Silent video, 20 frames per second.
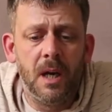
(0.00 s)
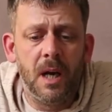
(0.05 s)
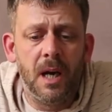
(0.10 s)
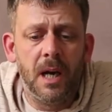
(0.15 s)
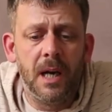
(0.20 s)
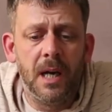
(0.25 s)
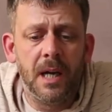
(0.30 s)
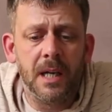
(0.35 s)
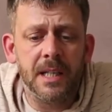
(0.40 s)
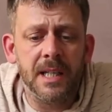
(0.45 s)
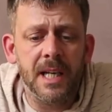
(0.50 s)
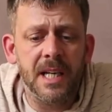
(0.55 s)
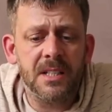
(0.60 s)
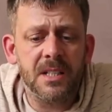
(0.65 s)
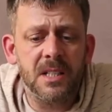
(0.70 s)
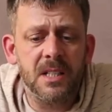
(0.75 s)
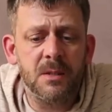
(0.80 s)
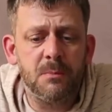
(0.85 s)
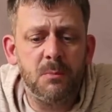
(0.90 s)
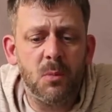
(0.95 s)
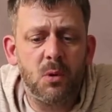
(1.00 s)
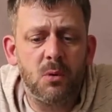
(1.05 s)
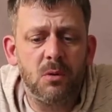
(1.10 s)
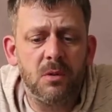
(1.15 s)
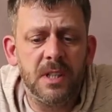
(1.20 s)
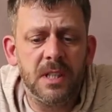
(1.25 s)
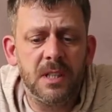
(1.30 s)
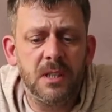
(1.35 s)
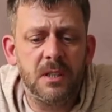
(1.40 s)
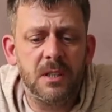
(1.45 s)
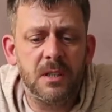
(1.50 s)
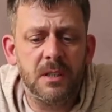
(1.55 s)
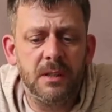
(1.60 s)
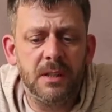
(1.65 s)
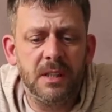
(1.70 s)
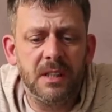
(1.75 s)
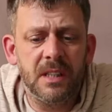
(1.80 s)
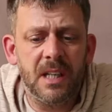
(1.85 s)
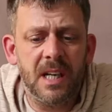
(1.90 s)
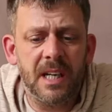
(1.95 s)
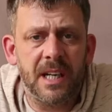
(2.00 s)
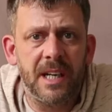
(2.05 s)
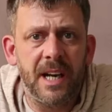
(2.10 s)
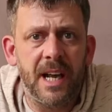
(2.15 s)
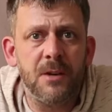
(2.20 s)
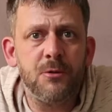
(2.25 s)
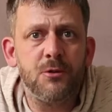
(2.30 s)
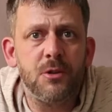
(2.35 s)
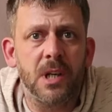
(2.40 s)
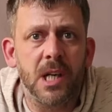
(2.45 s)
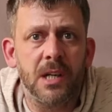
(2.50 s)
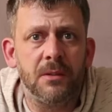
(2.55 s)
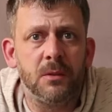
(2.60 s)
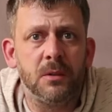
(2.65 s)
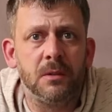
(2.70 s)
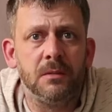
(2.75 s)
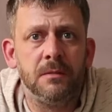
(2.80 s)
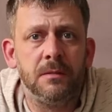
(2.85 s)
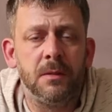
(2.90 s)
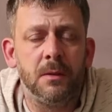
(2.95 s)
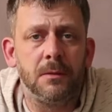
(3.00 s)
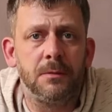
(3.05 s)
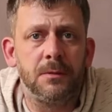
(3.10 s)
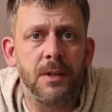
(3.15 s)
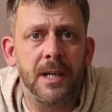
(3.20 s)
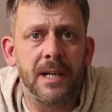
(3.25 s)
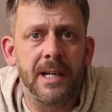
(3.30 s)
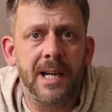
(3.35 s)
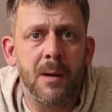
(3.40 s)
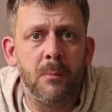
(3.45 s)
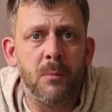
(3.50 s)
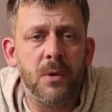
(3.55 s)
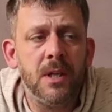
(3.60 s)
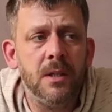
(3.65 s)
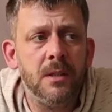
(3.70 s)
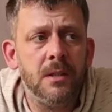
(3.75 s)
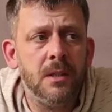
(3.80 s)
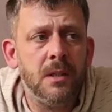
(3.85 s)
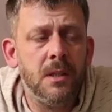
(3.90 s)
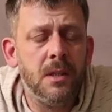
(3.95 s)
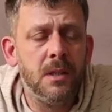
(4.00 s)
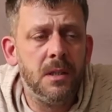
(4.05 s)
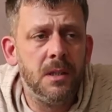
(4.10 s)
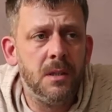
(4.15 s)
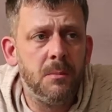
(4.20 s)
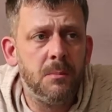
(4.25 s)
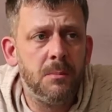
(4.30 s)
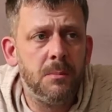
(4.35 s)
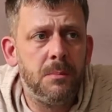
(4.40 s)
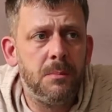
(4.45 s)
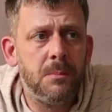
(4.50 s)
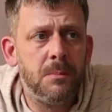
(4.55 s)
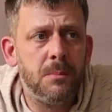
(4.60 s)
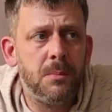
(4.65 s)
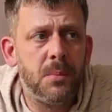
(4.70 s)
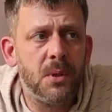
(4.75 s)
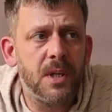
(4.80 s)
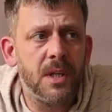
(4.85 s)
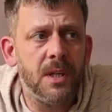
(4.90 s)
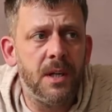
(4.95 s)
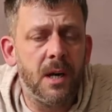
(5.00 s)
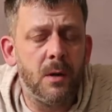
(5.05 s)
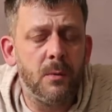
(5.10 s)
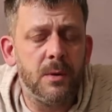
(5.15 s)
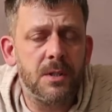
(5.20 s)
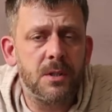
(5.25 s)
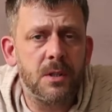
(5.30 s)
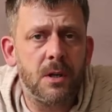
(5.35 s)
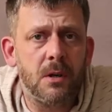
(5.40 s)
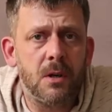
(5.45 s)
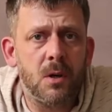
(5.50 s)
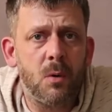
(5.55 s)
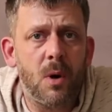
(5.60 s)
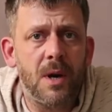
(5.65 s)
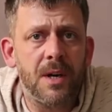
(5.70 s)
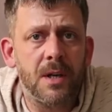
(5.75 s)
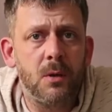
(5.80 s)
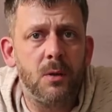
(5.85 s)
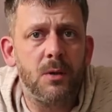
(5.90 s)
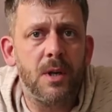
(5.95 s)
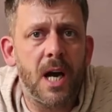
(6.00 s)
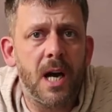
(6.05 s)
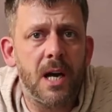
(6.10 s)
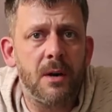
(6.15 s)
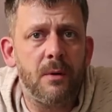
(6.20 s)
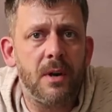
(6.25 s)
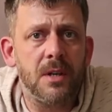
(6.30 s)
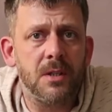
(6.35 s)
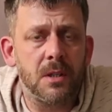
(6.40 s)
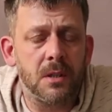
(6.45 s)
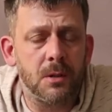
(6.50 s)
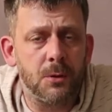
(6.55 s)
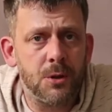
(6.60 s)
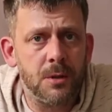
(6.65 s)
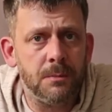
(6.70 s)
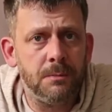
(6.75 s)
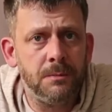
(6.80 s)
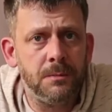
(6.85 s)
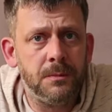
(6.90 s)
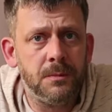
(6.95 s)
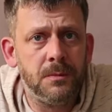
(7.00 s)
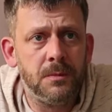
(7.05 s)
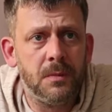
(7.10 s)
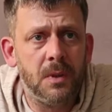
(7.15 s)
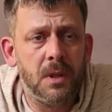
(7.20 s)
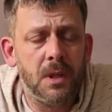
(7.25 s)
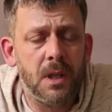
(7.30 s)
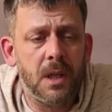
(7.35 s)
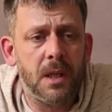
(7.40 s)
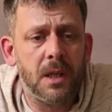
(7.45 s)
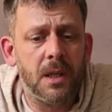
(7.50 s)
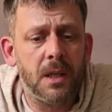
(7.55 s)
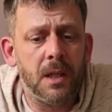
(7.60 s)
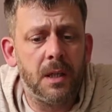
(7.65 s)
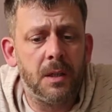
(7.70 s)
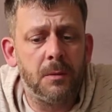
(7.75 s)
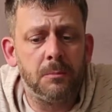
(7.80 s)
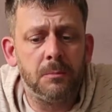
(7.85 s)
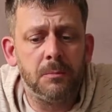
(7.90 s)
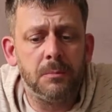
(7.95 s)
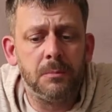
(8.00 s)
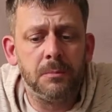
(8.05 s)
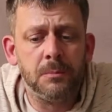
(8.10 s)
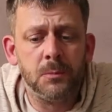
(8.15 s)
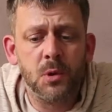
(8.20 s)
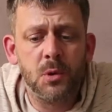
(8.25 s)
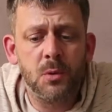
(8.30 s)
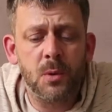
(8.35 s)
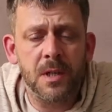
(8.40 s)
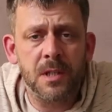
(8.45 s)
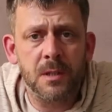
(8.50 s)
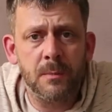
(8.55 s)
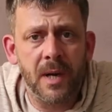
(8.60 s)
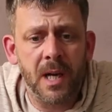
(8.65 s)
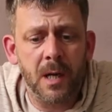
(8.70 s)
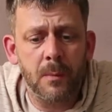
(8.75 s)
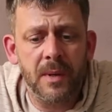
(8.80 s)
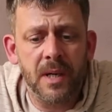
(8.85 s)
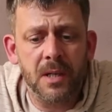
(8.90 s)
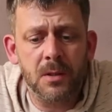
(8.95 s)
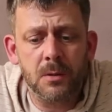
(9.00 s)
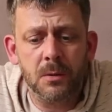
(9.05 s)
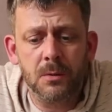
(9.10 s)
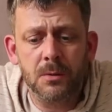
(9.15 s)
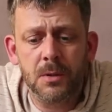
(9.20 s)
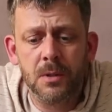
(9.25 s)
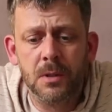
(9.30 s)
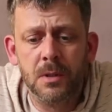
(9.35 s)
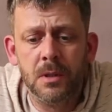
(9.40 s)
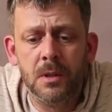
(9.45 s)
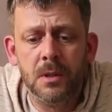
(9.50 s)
Yes, it's like an entry level full frame camera, but it's got quite a good high resolution, 20 megapixels,